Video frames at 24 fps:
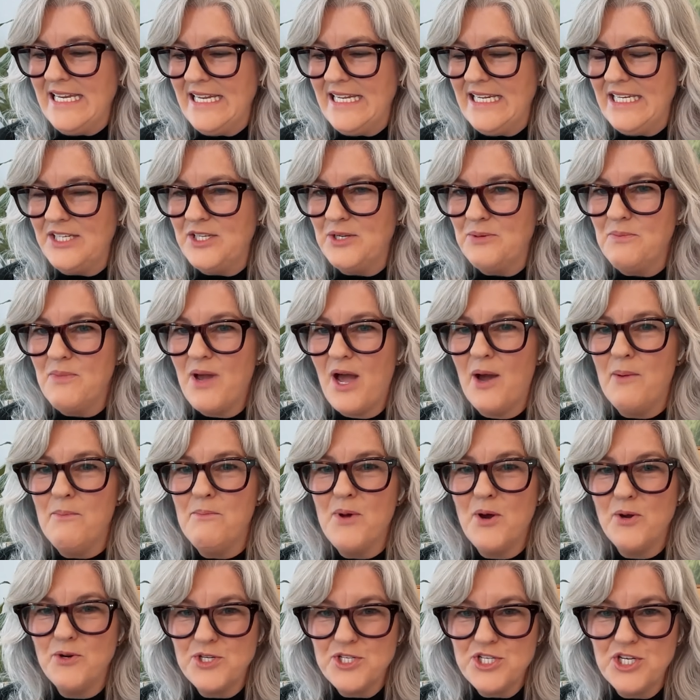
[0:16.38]
need
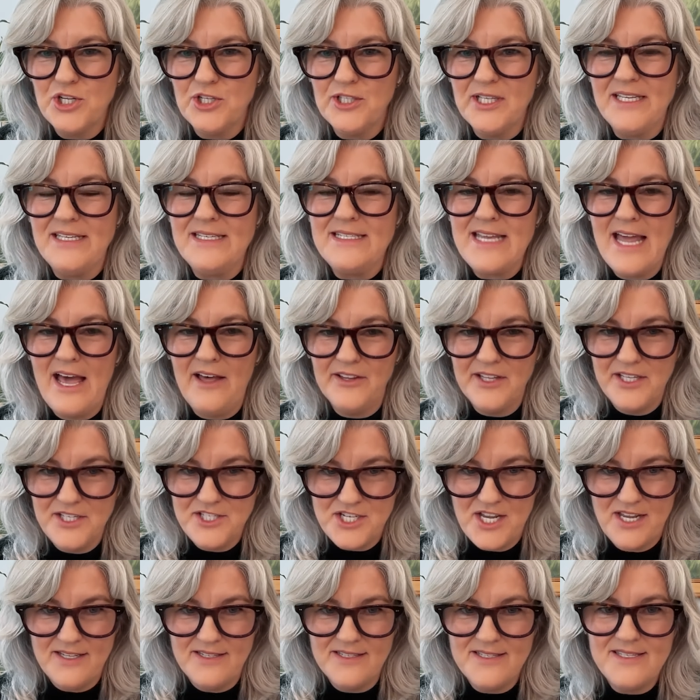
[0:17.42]
emotional
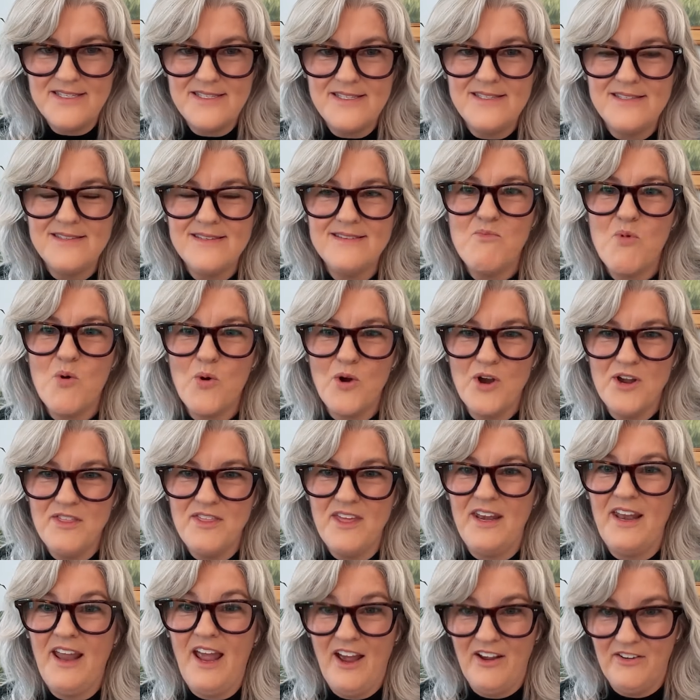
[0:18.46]
intelligence more
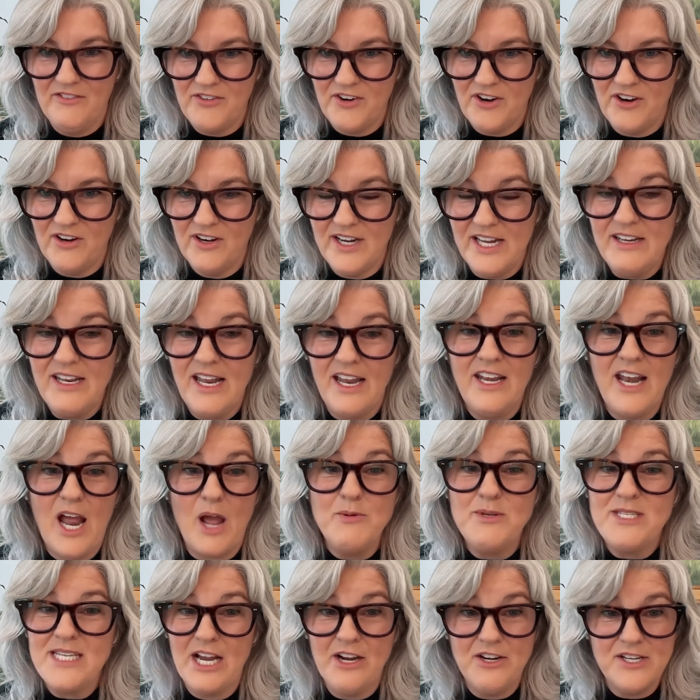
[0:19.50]
than ever. And, and
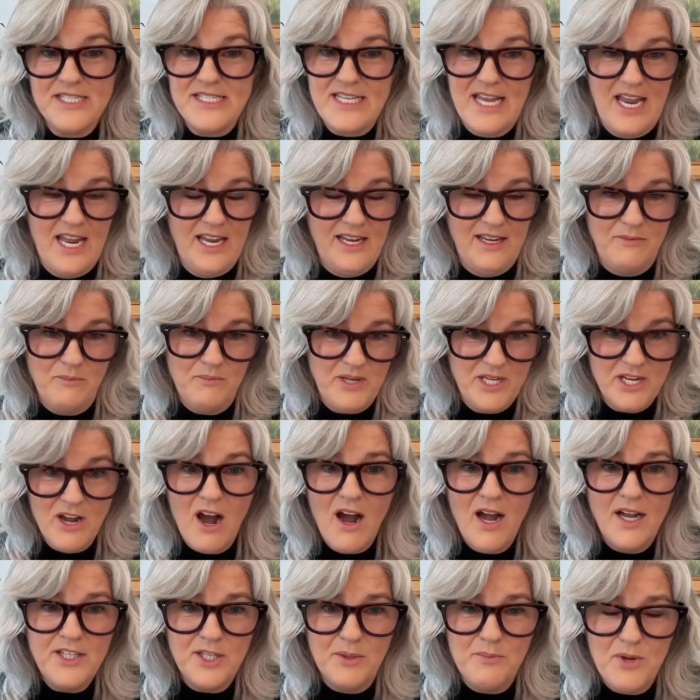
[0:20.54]
I dare say,
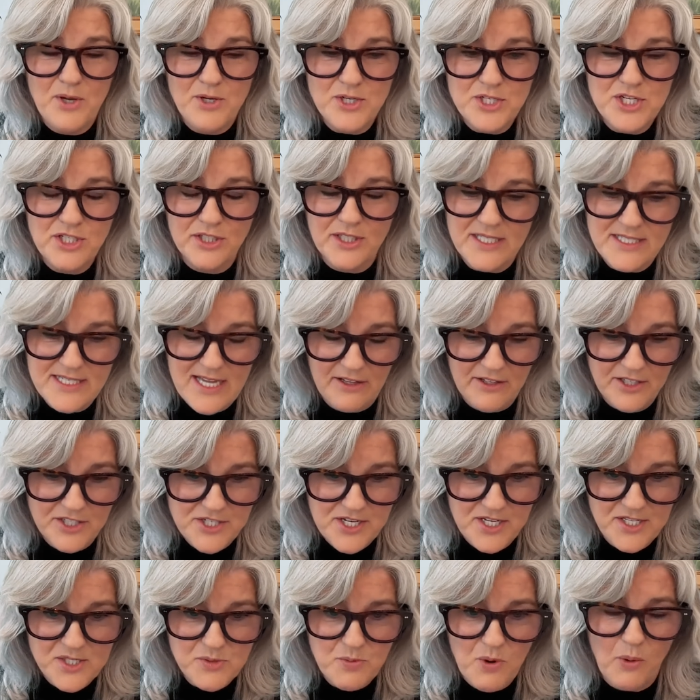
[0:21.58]
beyond emotional
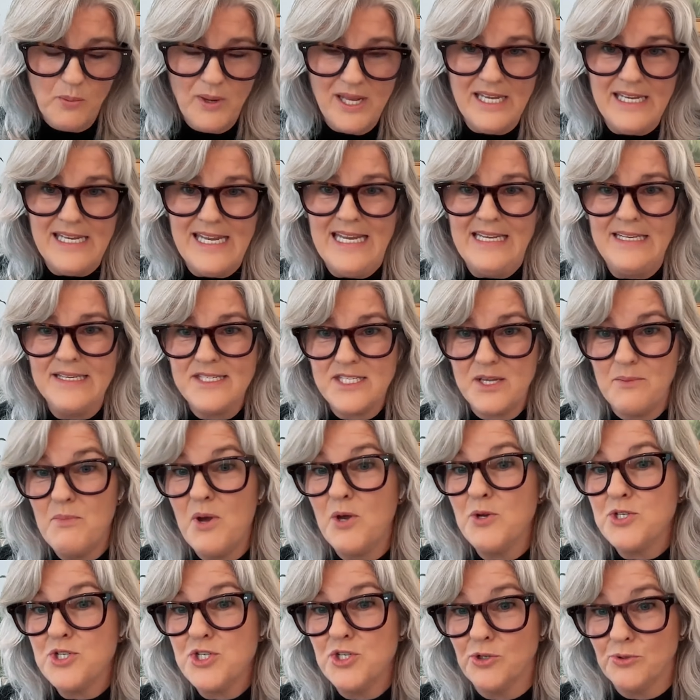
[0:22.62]
intelligence, what we need is
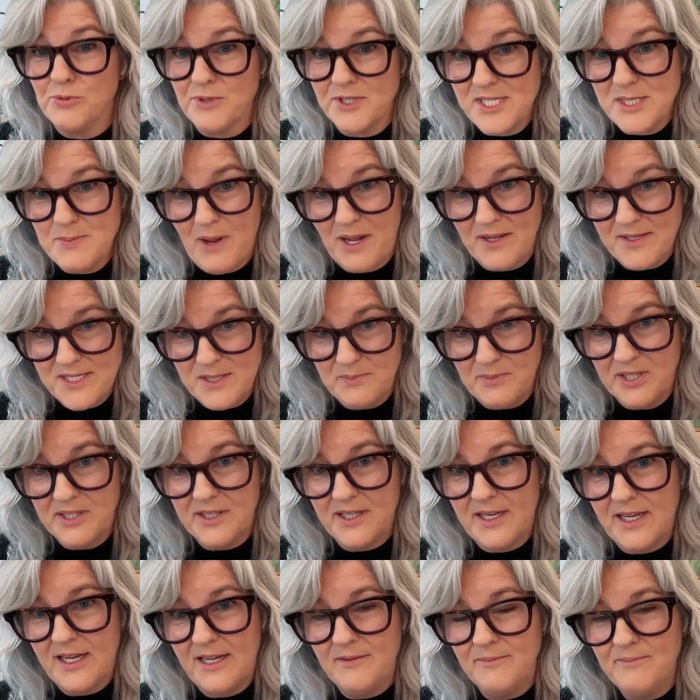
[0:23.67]
emotional
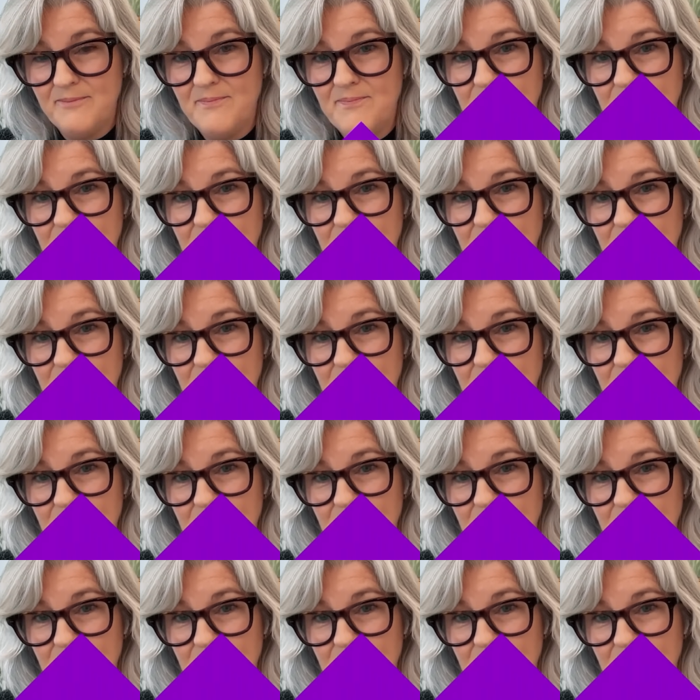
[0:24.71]
responsibility.